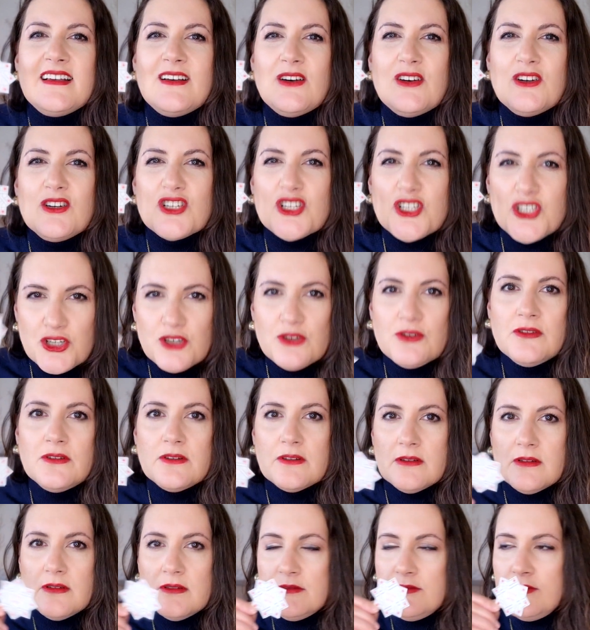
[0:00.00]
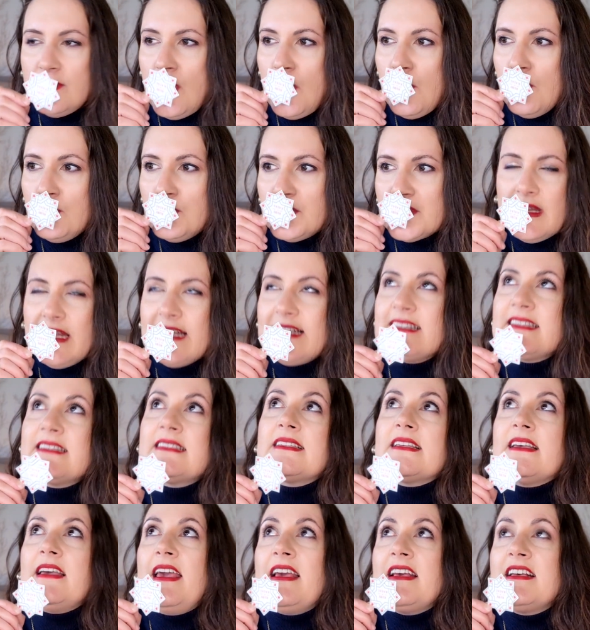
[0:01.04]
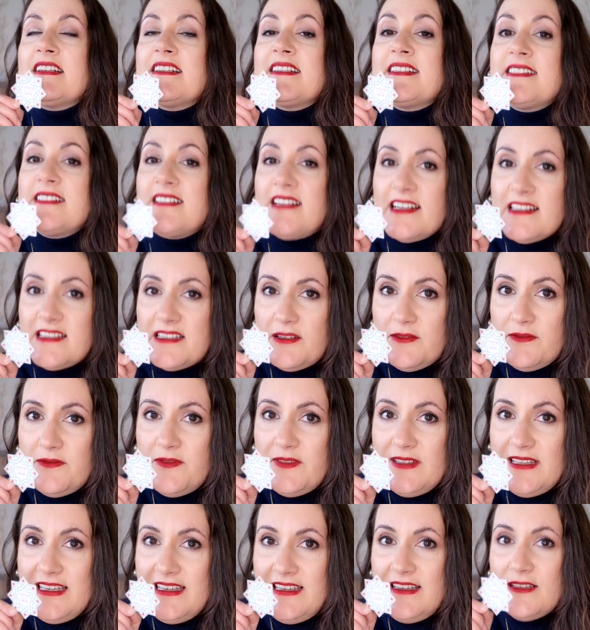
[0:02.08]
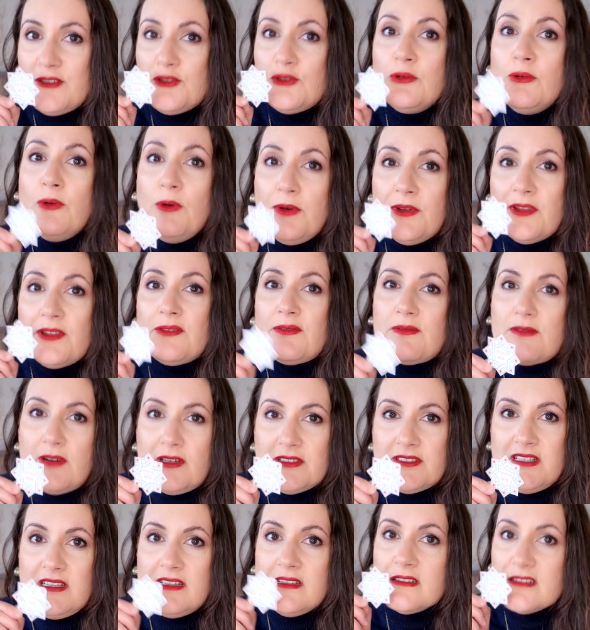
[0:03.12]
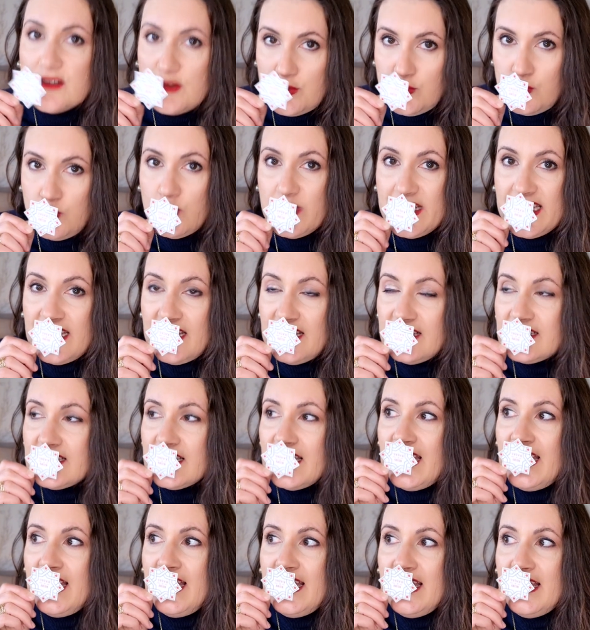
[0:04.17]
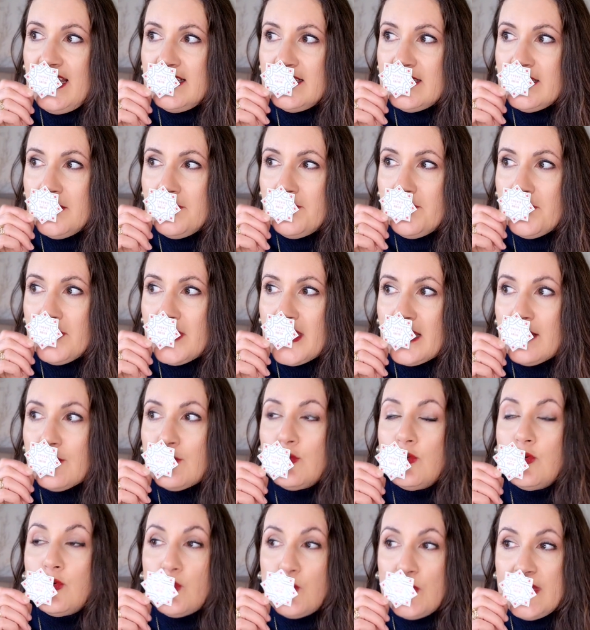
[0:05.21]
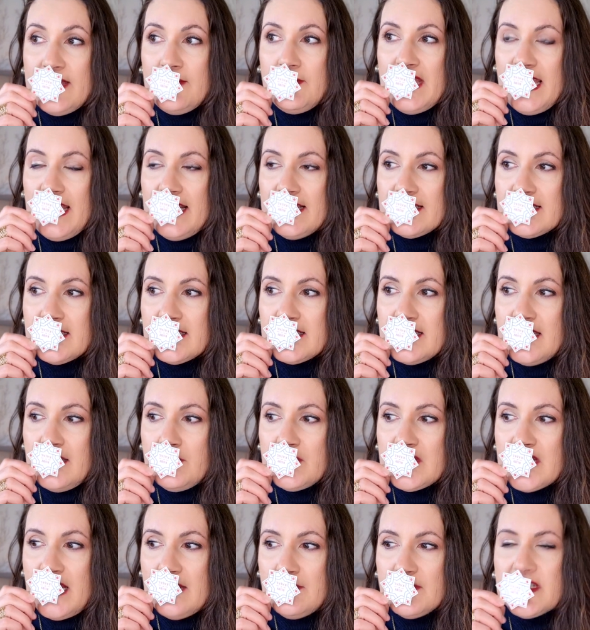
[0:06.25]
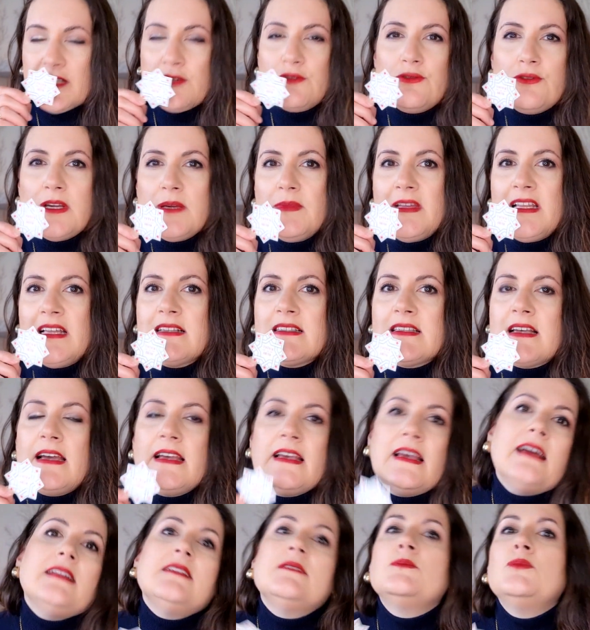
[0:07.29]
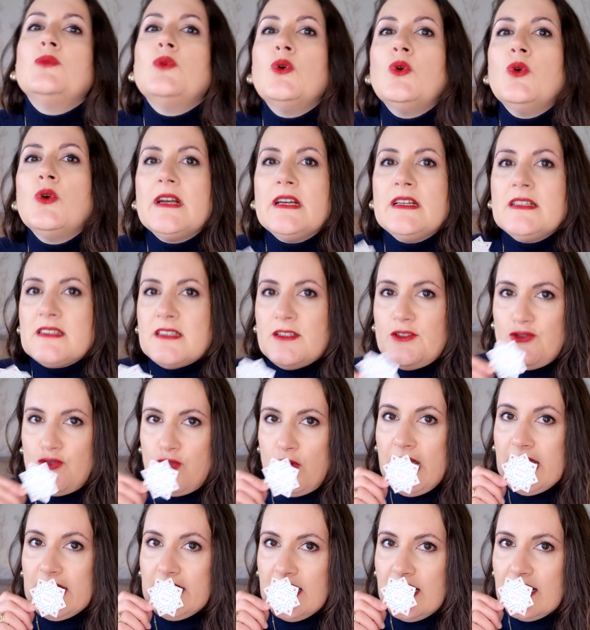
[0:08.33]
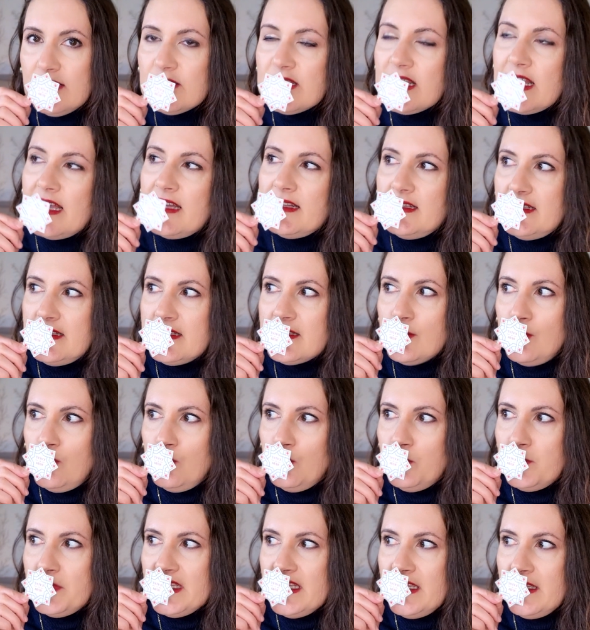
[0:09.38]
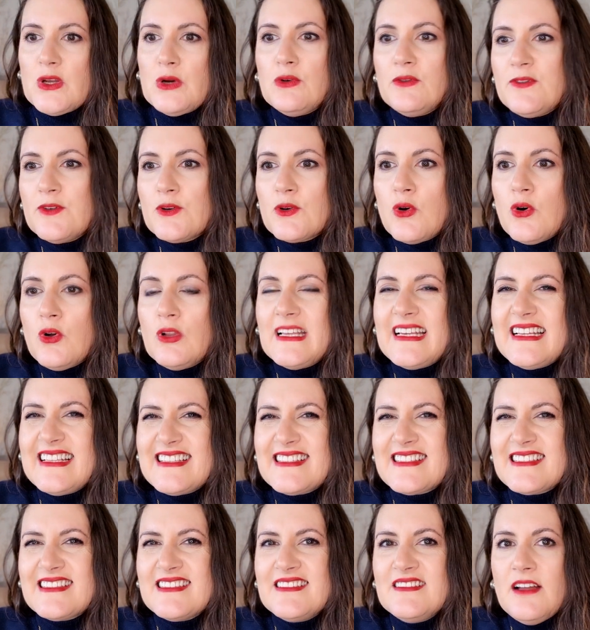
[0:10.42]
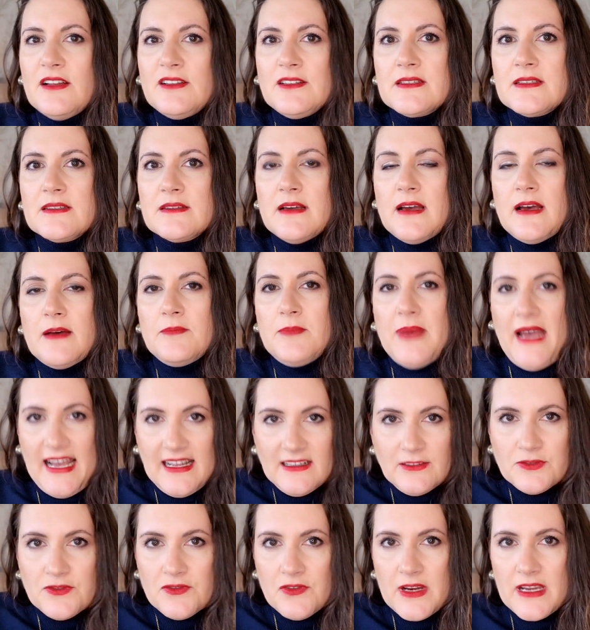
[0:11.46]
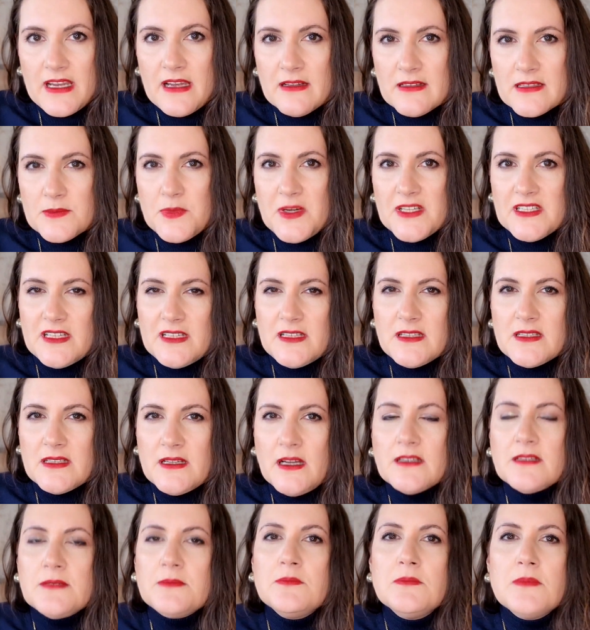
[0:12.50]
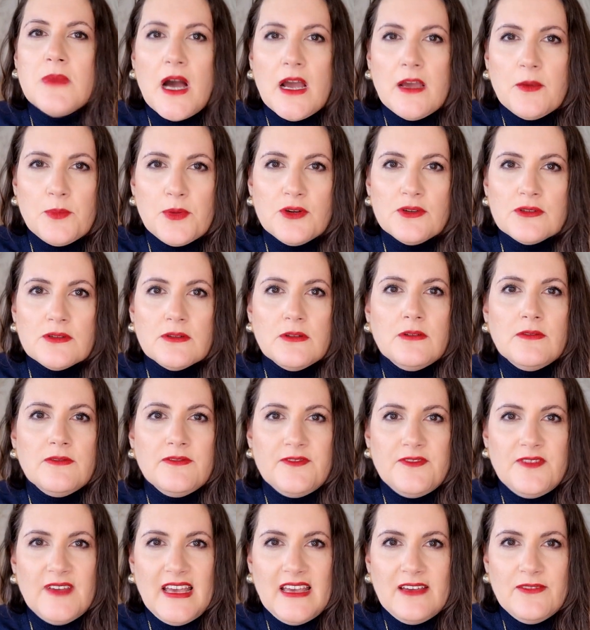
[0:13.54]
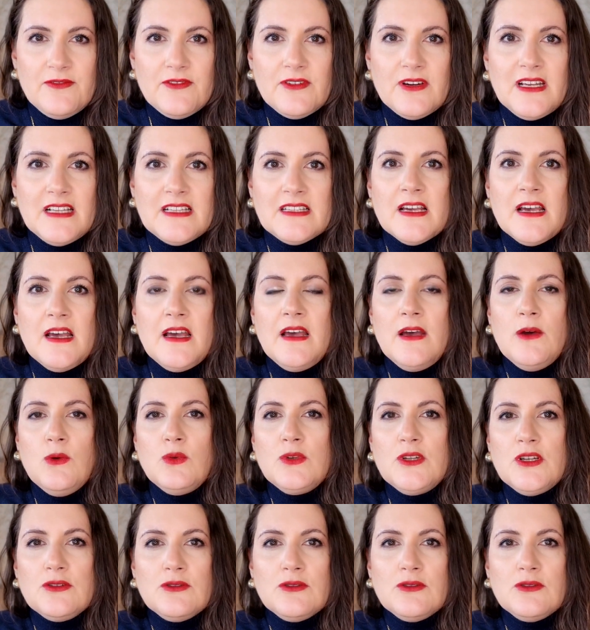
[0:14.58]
sugar note. It's excessively tooth-rotting sweet and creamy at the same time. The creaminess I get more in the dry down than in the opening. Overall, it's not a bad fragrance, but it's not my personal favorite when it